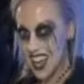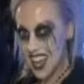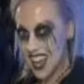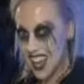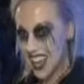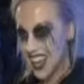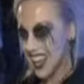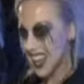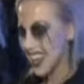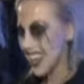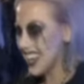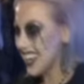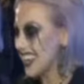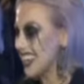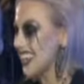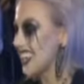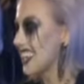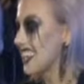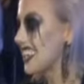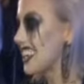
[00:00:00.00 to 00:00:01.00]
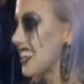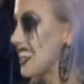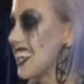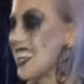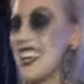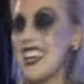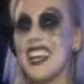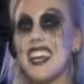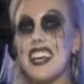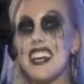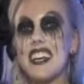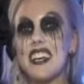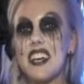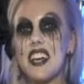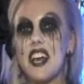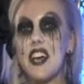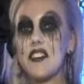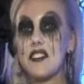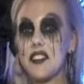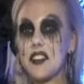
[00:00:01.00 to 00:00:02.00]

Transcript: tonight too. Look out.